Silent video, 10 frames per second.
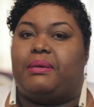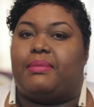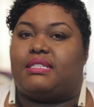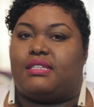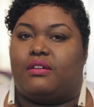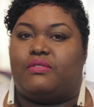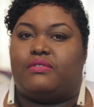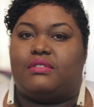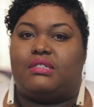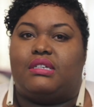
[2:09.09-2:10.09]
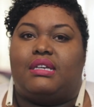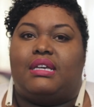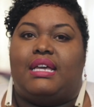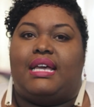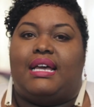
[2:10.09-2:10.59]
be myself.
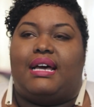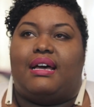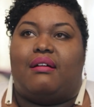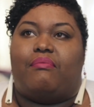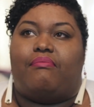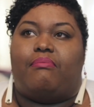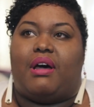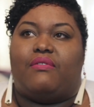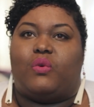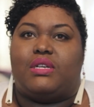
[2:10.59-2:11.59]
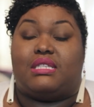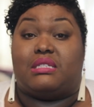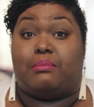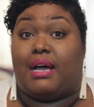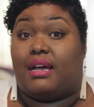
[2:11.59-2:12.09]
My voice
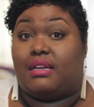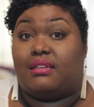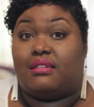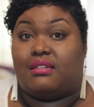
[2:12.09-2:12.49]
is mine.